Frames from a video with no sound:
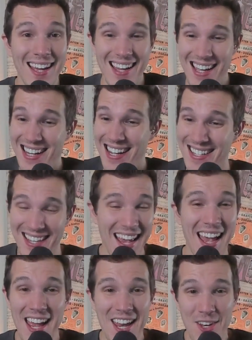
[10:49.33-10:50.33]
Because
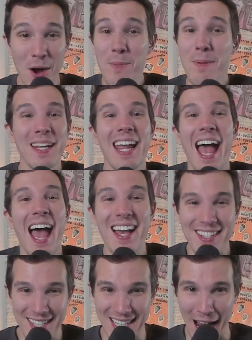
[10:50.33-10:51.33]
nobody
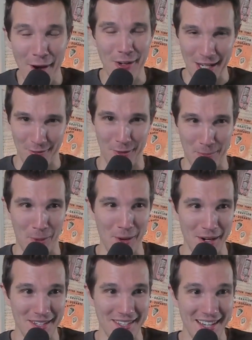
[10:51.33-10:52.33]
has scouting
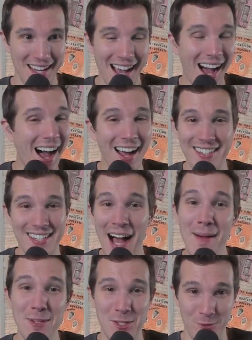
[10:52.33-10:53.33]
reports on
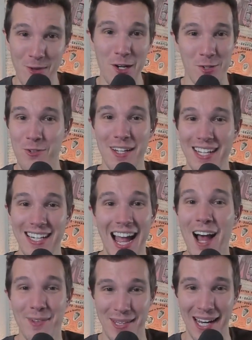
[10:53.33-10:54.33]
Thomas Rush really
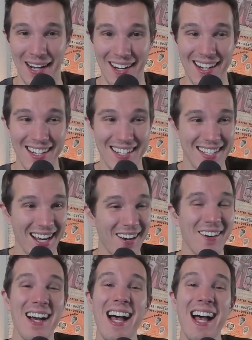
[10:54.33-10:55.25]
out there. So